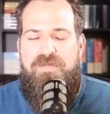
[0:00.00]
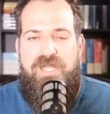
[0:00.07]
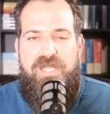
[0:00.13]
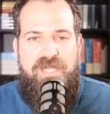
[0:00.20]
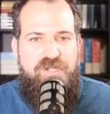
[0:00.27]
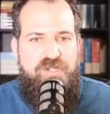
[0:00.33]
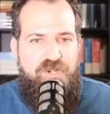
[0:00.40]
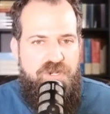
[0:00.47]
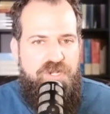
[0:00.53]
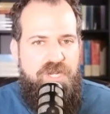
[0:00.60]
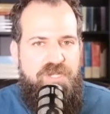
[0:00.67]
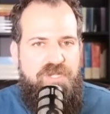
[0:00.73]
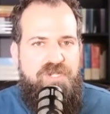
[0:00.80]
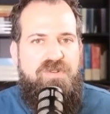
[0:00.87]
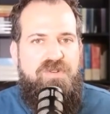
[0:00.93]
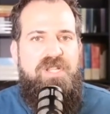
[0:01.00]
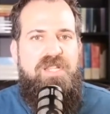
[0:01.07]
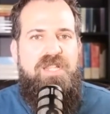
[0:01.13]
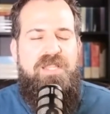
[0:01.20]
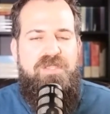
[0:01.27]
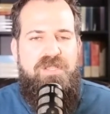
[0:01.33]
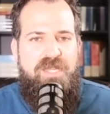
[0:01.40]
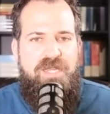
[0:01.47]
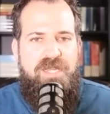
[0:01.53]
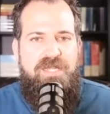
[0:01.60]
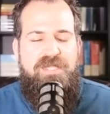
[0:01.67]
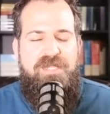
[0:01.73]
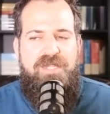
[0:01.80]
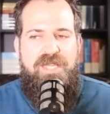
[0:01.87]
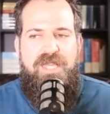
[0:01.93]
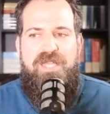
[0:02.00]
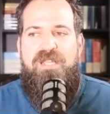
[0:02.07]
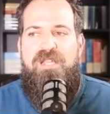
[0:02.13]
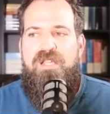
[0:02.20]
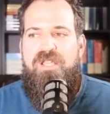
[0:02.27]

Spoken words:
church history and looking at today,